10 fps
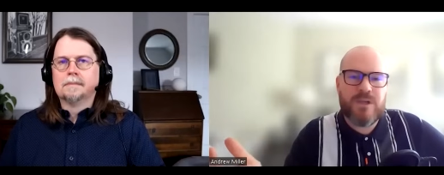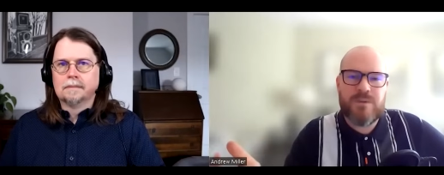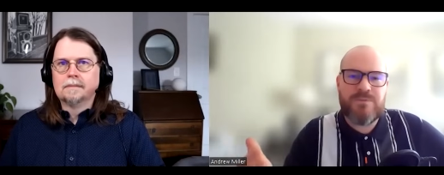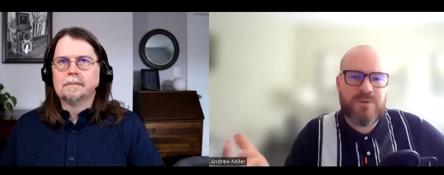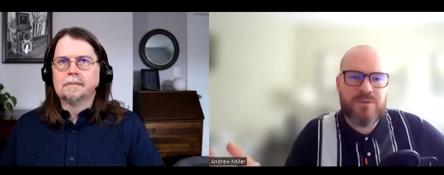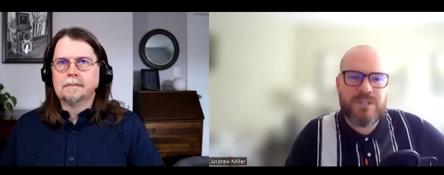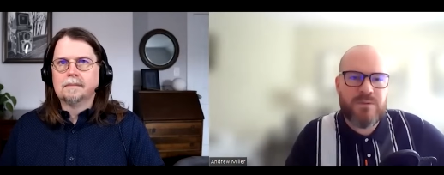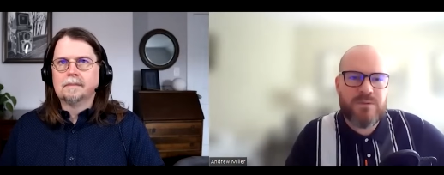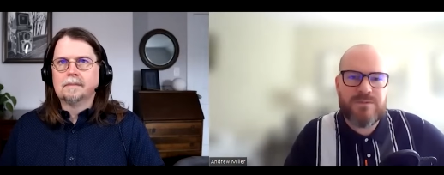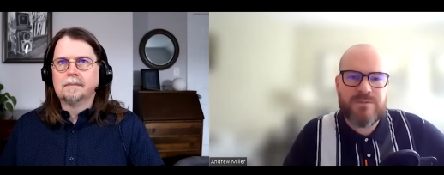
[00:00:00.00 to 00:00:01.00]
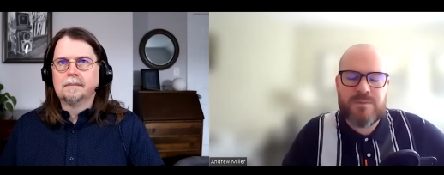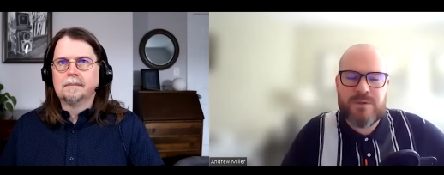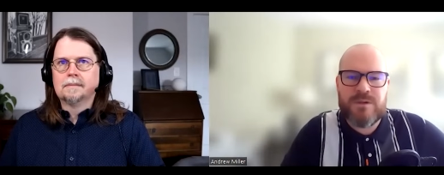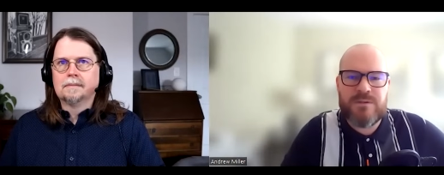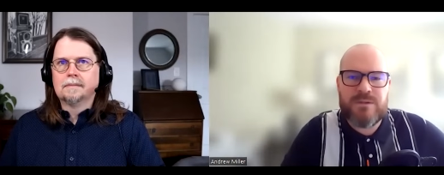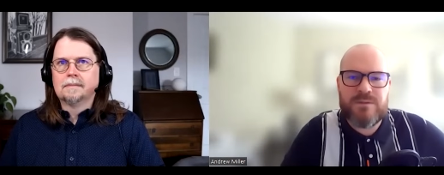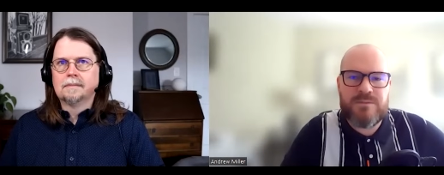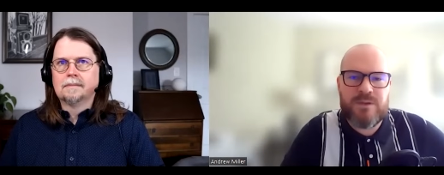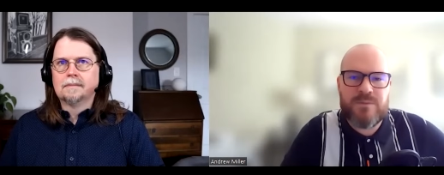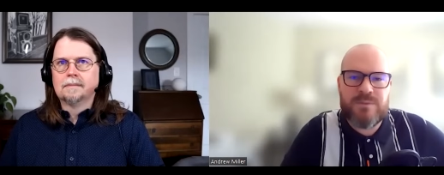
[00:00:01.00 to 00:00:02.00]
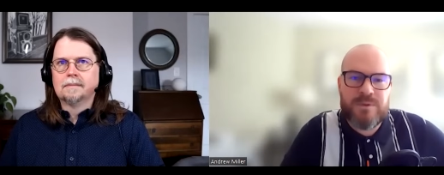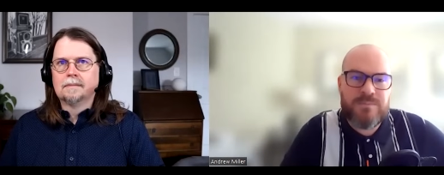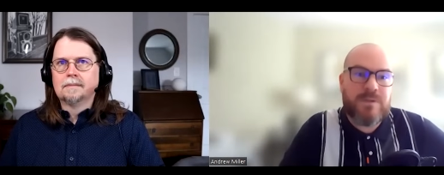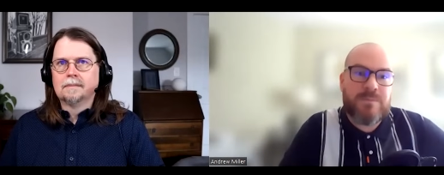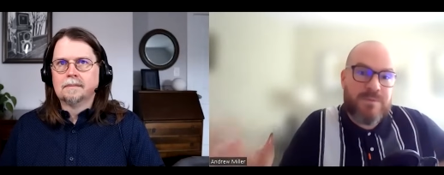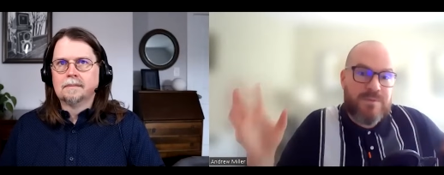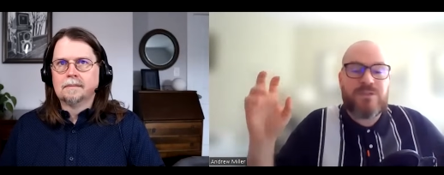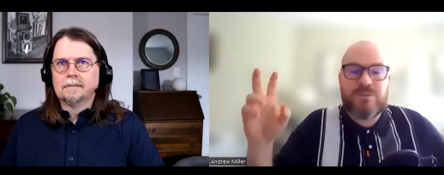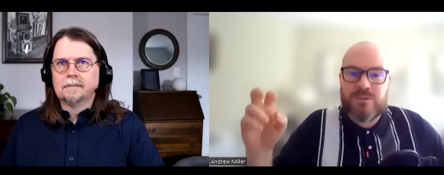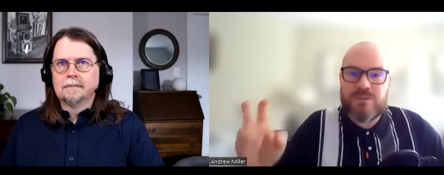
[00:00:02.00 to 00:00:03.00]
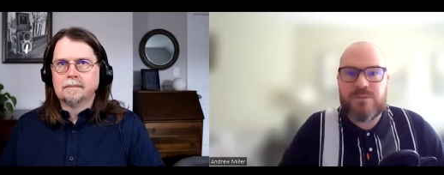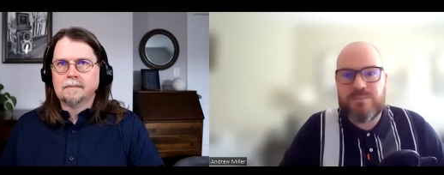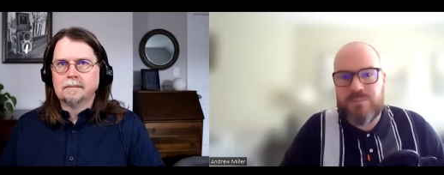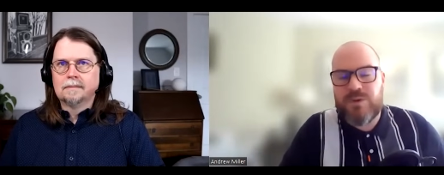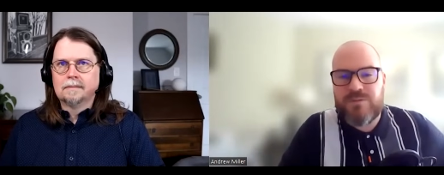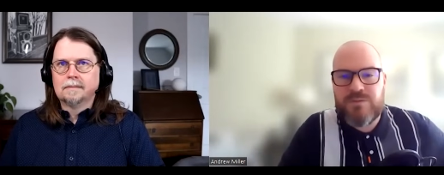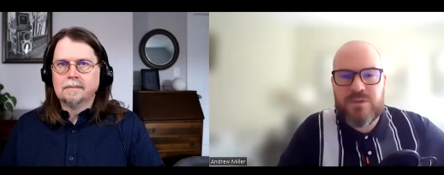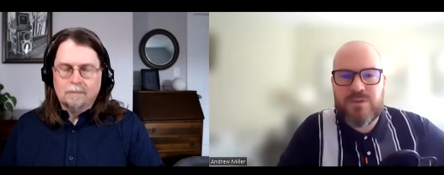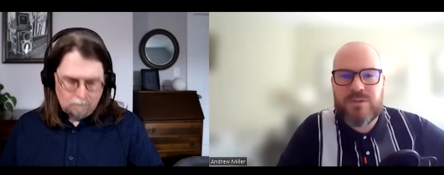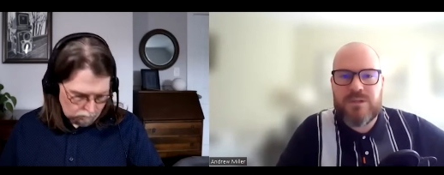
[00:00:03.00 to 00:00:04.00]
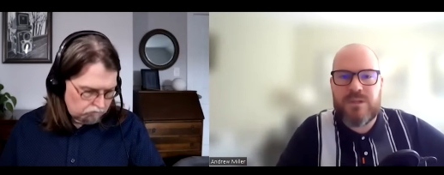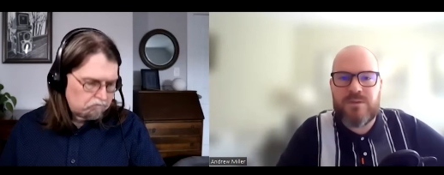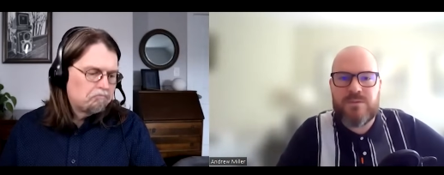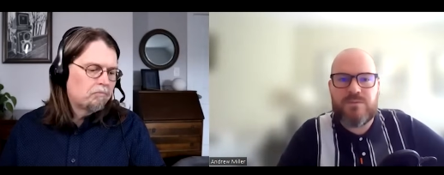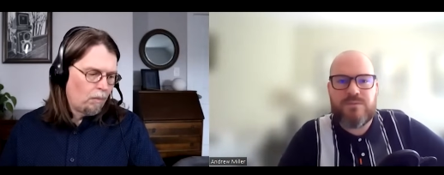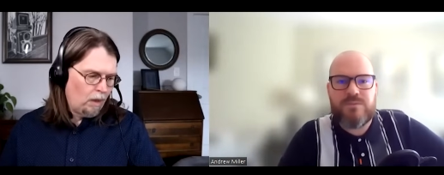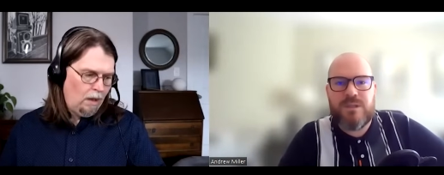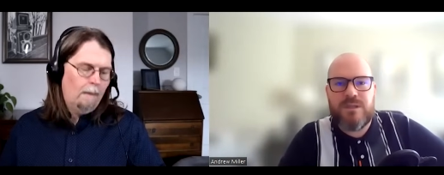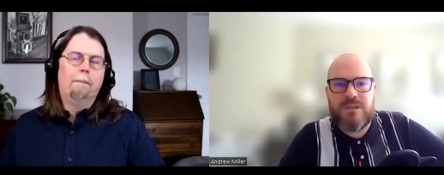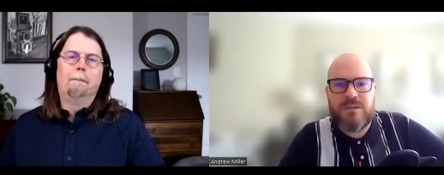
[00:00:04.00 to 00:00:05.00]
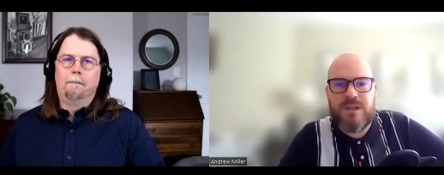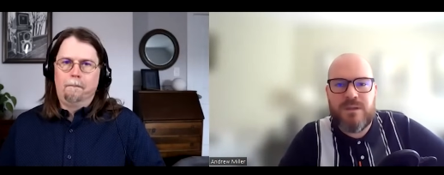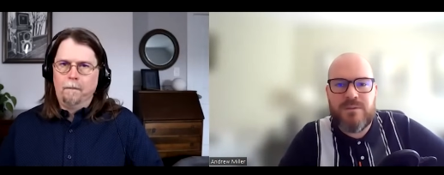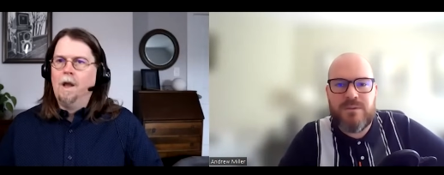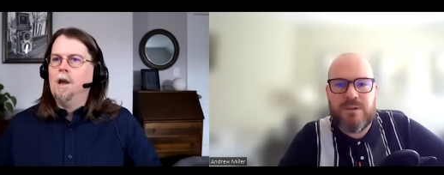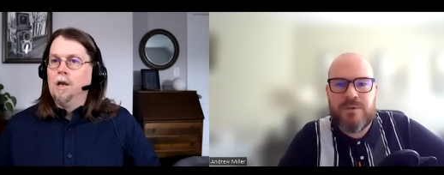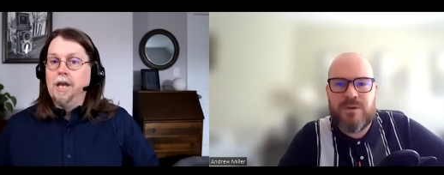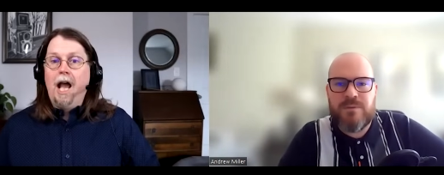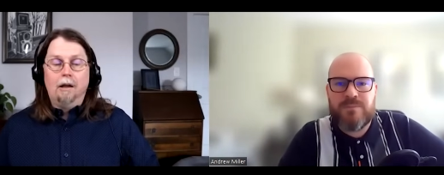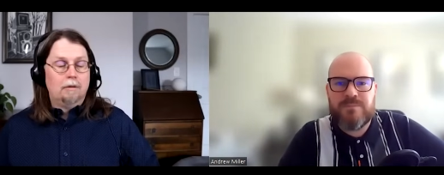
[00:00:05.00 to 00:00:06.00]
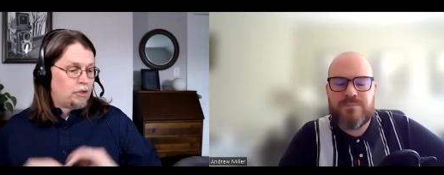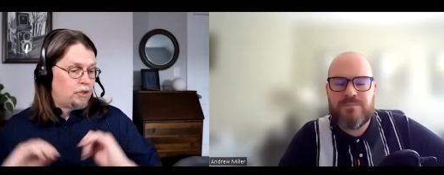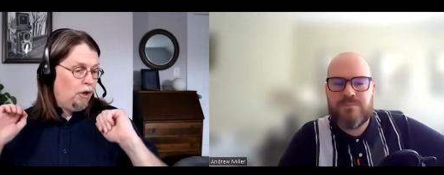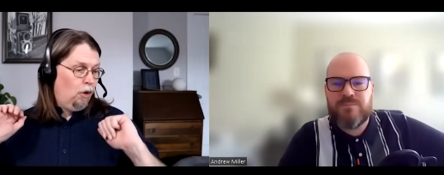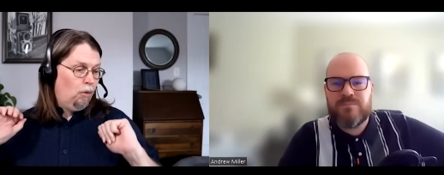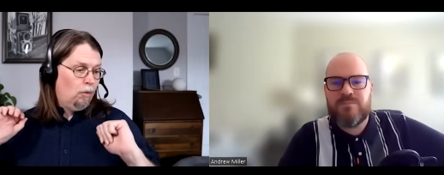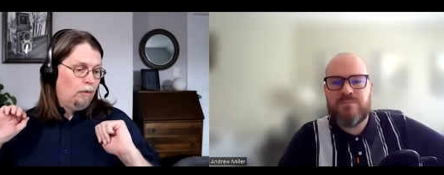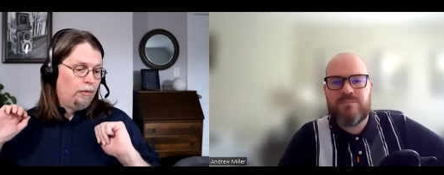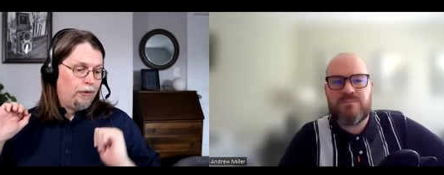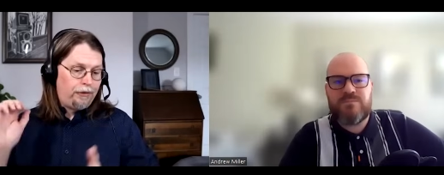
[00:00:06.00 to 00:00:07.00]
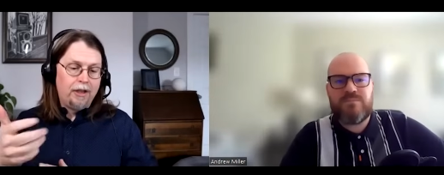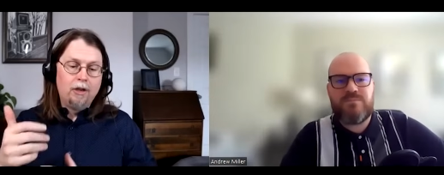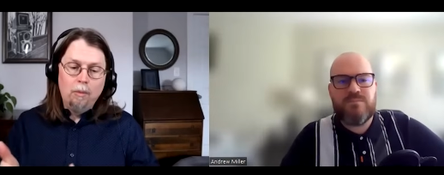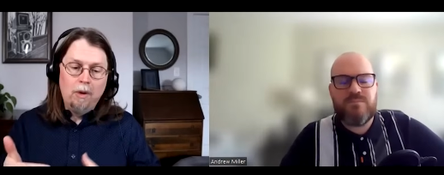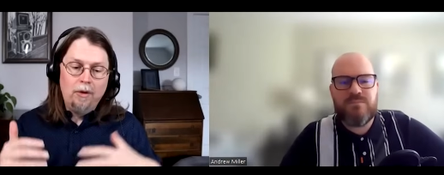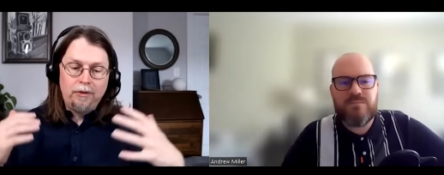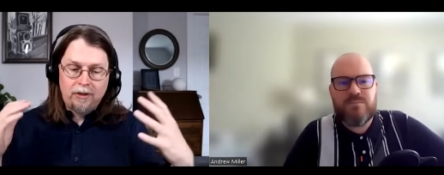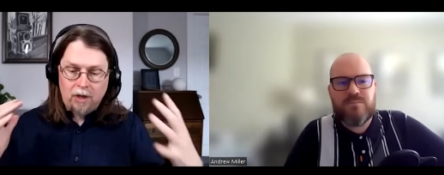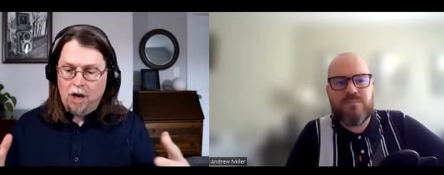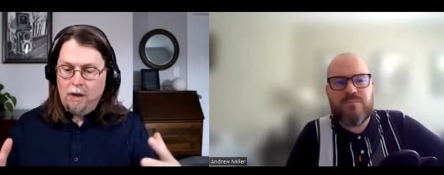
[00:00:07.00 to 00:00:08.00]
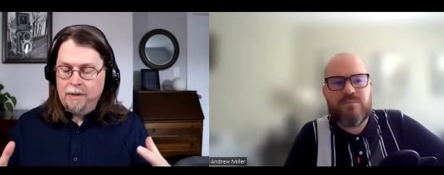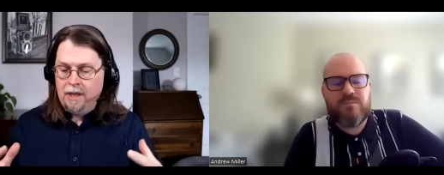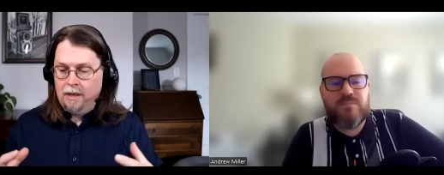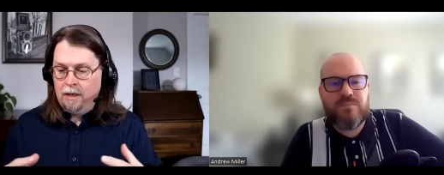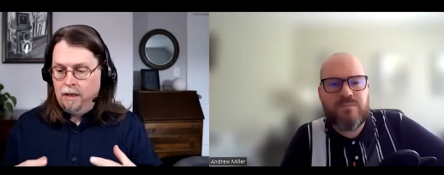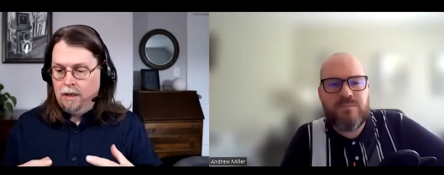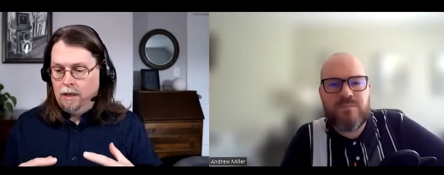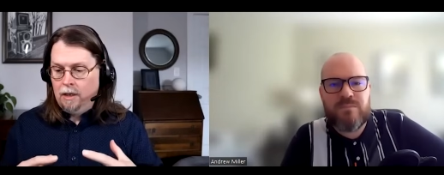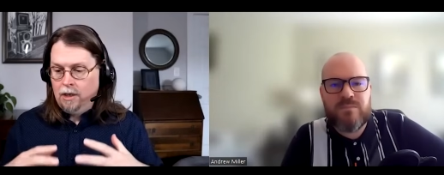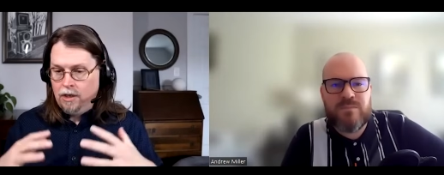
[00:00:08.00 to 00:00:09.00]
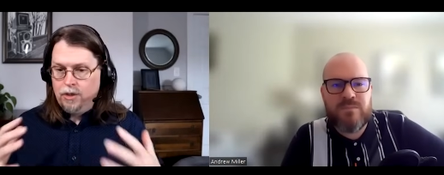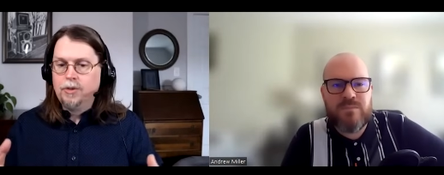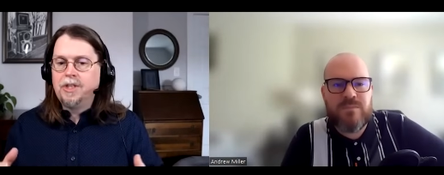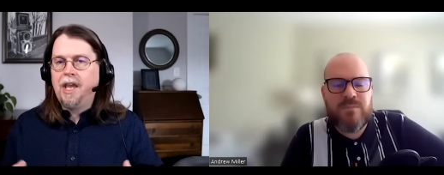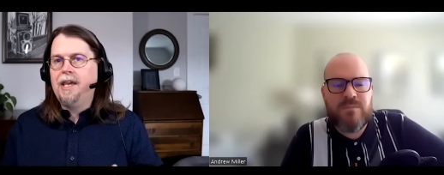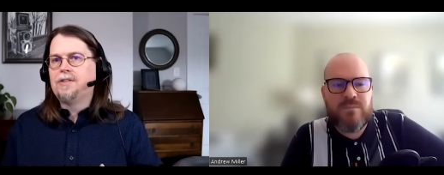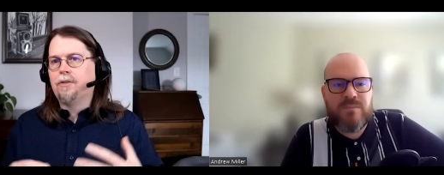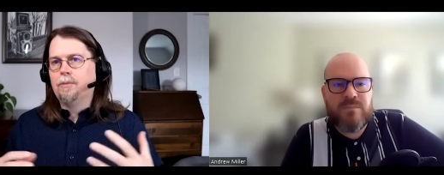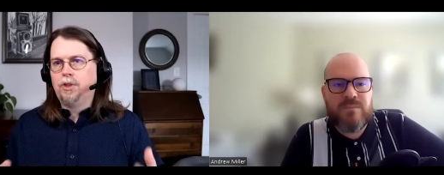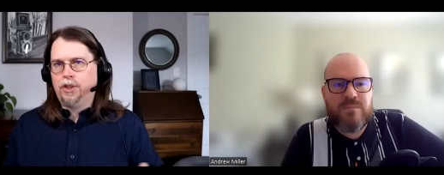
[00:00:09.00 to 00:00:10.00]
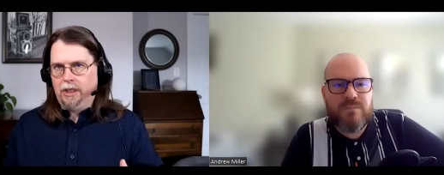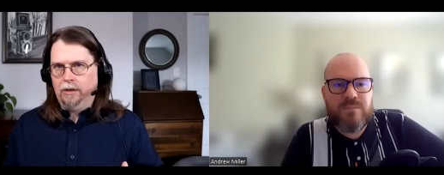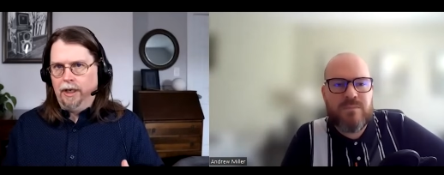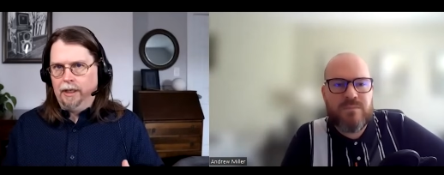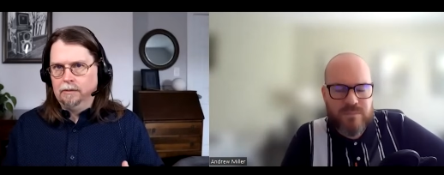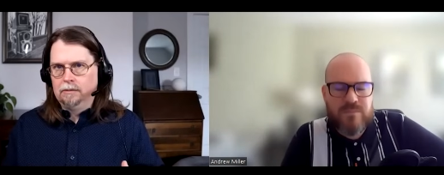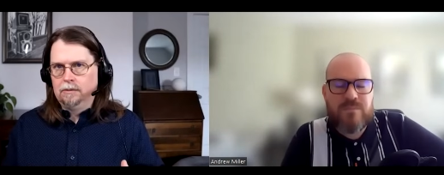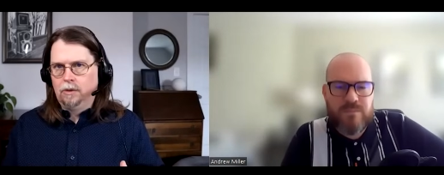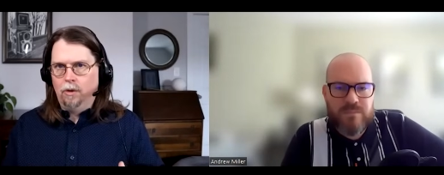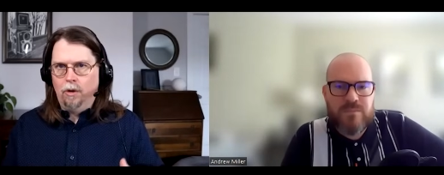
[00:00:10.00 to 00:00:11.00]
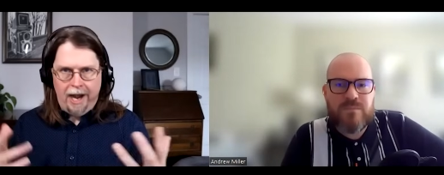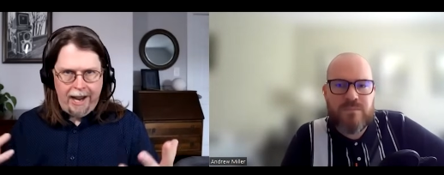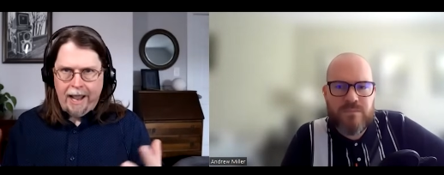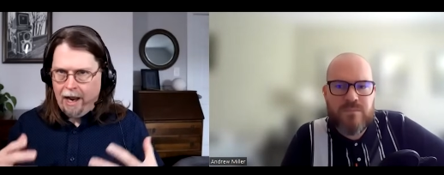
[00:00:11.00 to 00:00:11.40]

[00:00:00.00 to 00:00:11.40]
Speaker 1: helping folks out with from a professional's point of view and yep. Yeah.
Speaker 2: That'd be great. So the single most common use case for machine learning, or AI, if